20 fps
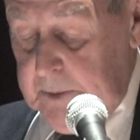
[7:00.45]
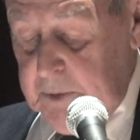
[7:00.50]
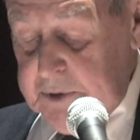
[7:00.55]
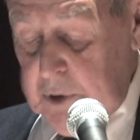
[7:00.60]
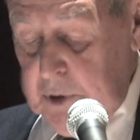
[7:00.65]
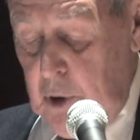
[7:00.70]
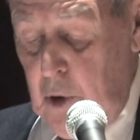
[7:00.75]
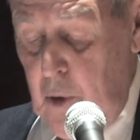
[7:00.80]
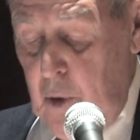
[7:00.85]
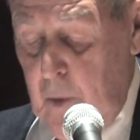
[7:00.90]

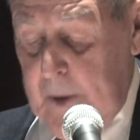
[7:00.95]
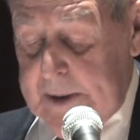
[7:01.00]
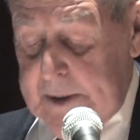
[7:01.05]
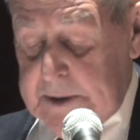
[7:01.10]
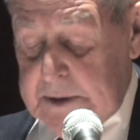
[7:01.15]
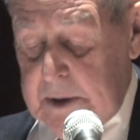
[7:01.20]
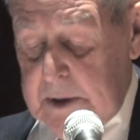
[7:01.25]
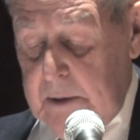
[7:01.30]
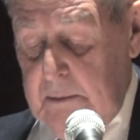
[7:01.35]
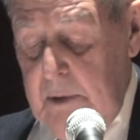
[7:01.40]
was
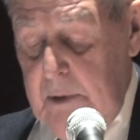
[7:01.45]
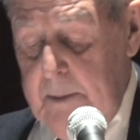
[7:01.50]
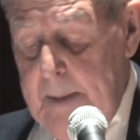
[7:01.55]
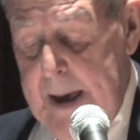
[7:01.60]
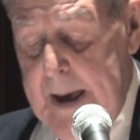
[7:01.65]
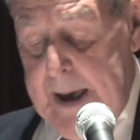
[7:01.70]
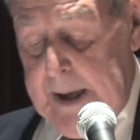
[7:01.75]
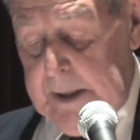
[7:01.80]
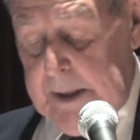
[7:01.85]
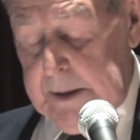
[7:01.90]
always and
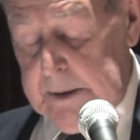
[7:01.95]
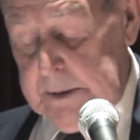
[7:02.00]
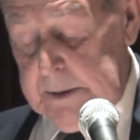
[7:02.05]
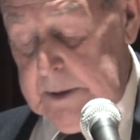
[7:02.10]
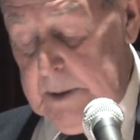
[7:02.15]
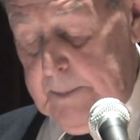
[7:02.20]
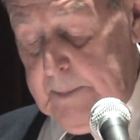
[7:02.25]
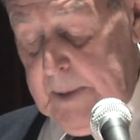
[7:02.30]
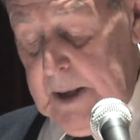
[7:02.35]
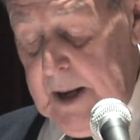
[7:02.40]
remained
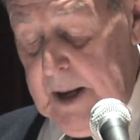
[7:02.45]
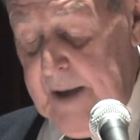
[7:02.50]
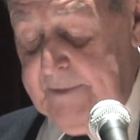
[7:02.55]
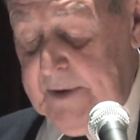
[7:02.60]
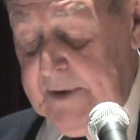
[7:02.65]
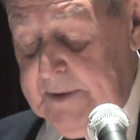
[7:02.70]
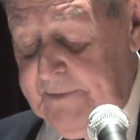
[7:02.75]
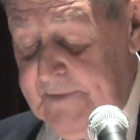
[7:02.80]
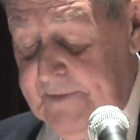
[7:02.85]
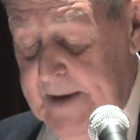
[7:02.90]
the
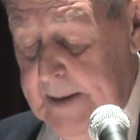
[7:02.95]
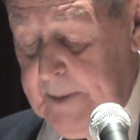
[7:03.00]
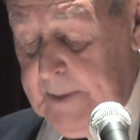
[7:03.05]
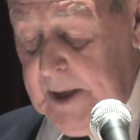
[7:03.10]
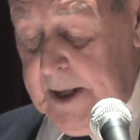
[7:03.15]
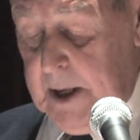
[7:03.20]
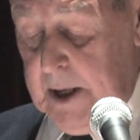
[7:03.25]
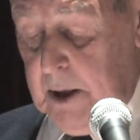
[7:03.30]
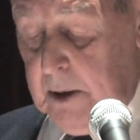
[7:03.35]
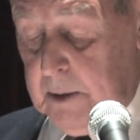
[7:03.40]
beloved
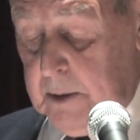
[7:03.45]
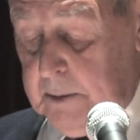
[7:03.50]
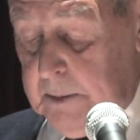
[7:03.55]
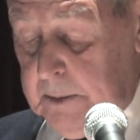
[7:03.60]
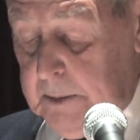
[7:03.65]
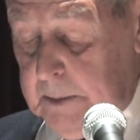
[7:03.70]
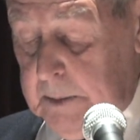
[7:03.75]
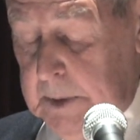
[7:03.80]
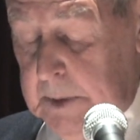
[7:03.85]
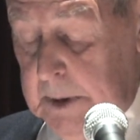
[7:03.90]
family
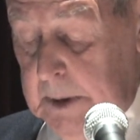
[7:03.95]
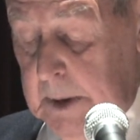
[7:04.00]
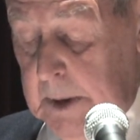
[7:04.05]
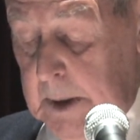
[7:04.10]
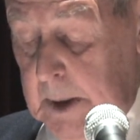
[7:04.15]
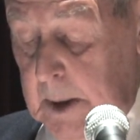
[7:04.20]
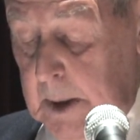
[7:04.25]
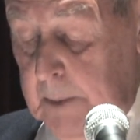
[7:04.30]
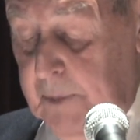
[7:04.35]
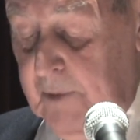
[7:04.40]
home,
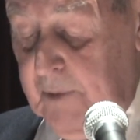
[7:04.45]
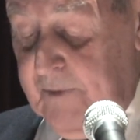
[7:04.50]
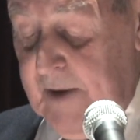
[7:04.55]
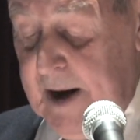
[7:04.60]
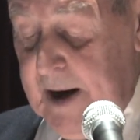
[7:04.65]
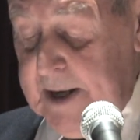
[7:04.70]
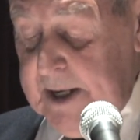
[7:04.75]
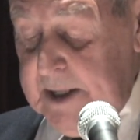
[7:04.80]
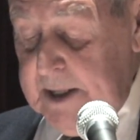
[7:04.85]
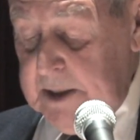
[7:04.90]

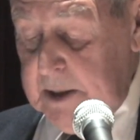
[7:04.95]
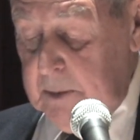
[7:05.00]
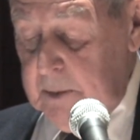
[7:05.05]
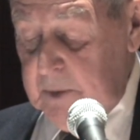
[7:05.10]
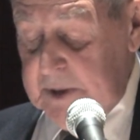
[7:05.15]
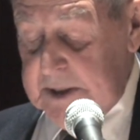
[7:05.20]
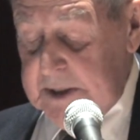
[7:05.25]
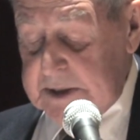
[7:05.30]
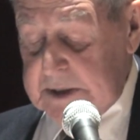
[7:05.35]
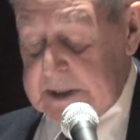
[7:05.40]
providing them
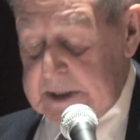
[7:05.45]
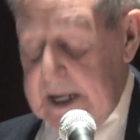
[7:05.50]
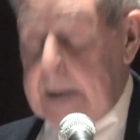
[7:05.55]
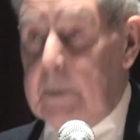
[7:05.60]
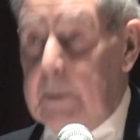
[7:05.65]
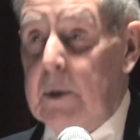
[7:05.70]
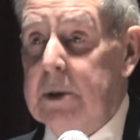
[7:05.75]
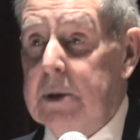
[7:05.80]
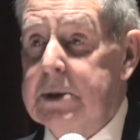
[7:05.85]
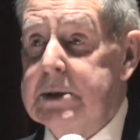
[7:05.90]
with a
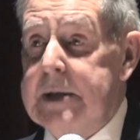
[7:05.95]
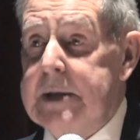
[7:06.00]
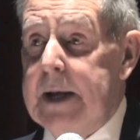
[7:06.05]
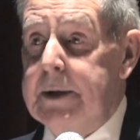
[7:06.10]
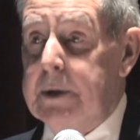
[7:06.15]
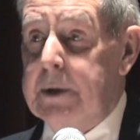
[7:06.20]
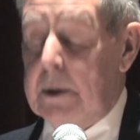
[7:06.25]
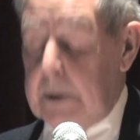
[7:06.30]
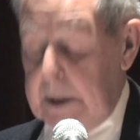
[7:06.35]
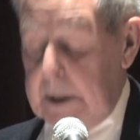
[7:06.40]
stable
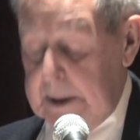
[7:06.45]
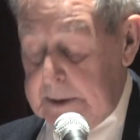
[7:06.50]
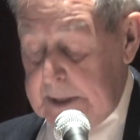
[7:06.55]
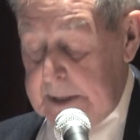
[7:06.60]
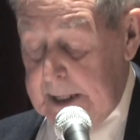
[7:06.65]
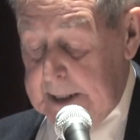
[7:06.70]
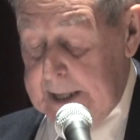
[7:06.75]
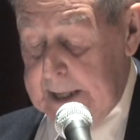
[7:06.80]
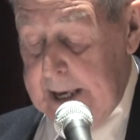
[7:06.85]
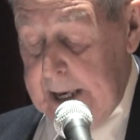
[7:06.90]
center in
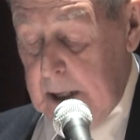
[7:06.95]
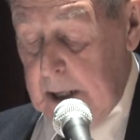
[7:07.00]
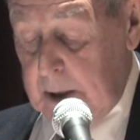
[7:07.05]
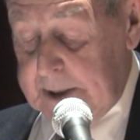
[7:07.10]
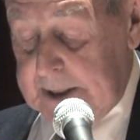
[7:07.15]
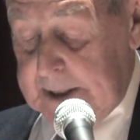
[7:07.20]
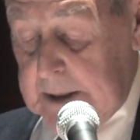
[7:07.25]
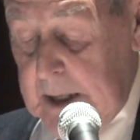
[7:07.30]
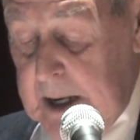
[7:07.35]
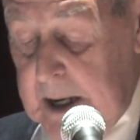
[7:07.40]
their
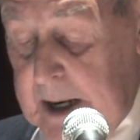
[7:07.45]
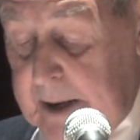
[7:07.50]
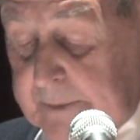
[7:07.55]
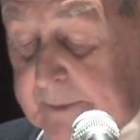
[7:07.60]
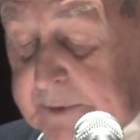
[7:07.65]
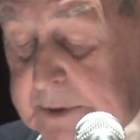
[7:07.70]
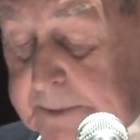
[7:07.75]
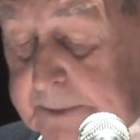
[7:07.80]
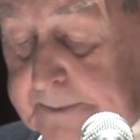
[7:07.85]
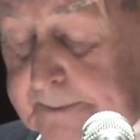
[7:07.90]
chaotic
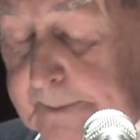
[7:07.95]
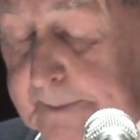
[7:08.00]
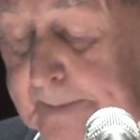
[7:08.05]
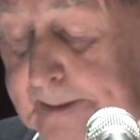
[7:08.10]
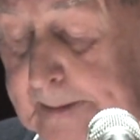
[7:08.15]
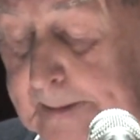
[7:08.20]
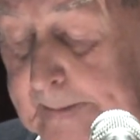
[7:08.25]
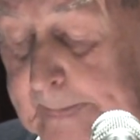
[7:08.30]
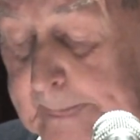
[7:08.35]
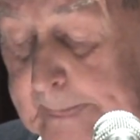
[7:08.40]
lives.
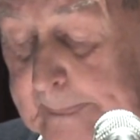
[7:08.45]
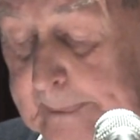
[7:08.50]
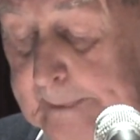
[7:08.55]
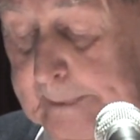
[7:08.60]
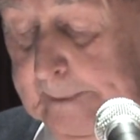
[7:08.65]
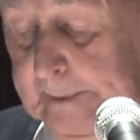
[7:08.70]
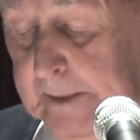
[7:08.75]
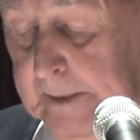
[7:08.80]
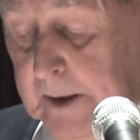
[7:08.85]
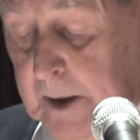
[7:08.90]

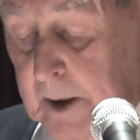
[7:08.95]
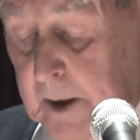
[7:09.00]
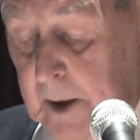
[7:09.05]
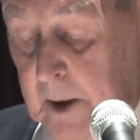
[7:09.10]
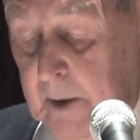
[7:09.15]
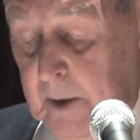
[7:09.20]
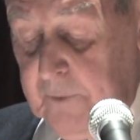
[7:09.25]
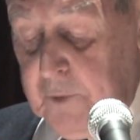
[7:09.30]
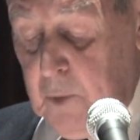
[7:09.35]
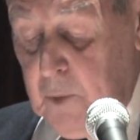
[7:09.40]

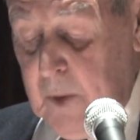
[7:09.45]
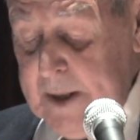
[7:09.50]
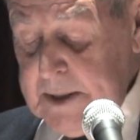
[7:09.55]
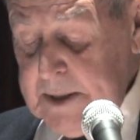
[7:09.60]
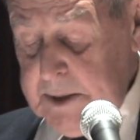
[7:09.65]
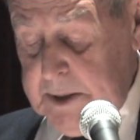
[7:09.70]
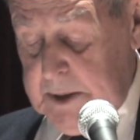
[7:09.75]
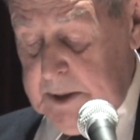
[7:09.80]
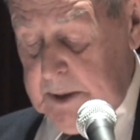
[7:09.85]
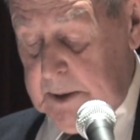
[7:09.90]
For
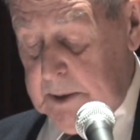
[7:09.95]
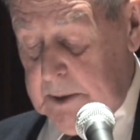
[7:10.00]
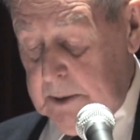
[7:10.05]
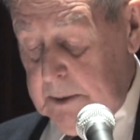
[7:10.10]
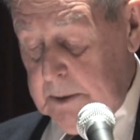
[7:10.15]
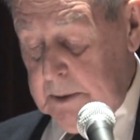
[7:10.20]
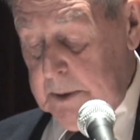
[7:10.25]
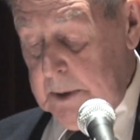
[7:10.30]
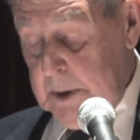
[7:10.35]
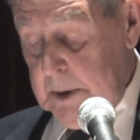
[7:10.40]
Winston,
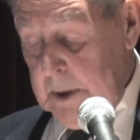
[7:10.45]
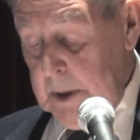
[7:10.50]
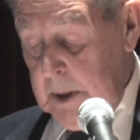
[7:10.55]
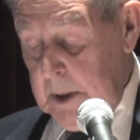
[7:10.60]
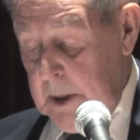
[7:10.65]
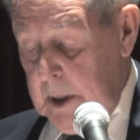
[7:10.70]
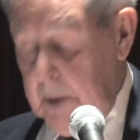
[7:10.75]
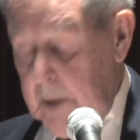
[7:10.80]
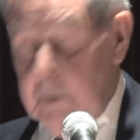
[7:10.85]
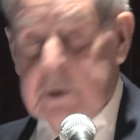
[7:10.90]

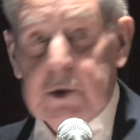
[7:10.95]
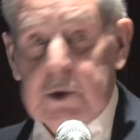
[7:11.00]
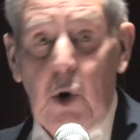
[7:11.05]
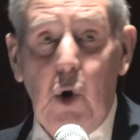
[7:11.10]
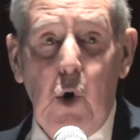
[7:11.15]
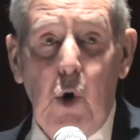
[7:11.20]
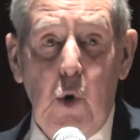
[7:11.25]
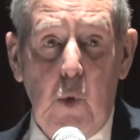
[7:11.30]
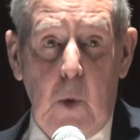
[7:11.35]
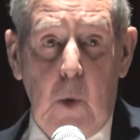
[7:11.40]
it was
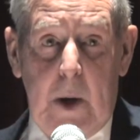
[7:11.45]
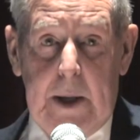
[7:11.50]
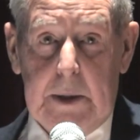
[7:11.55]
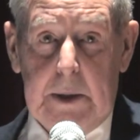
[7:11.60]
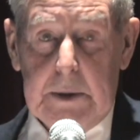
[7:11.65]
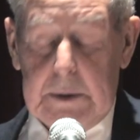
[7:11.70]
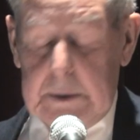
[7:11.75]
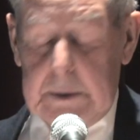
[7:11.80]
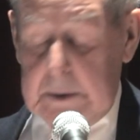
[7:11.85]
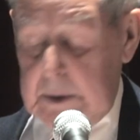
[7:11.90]

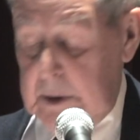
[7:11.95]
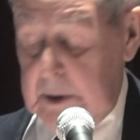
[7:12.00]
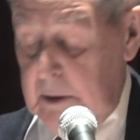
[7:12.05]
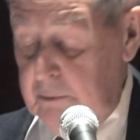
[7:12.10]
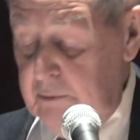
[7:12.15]
always a